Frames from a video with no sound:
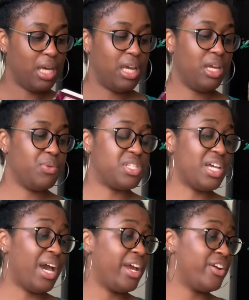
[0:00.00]
He was
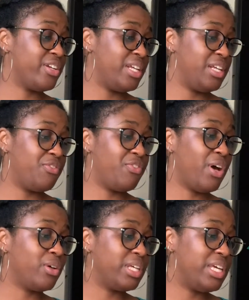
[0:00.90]
tired and he
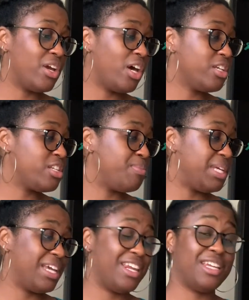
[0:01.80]
felt he ought to be
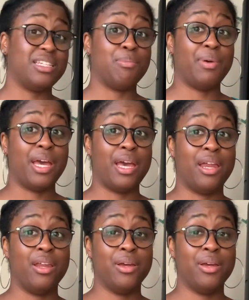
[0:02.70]
getting to bed.